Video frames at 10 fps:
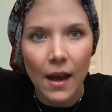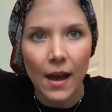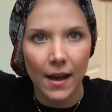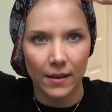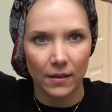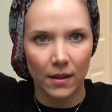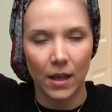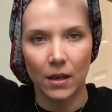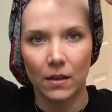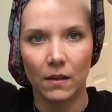and
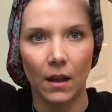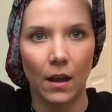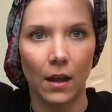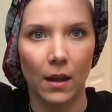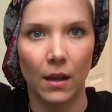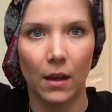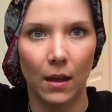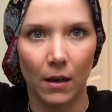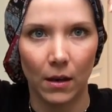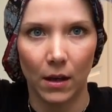then tie
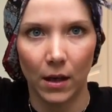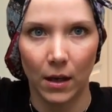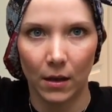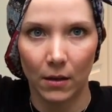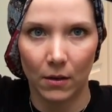in a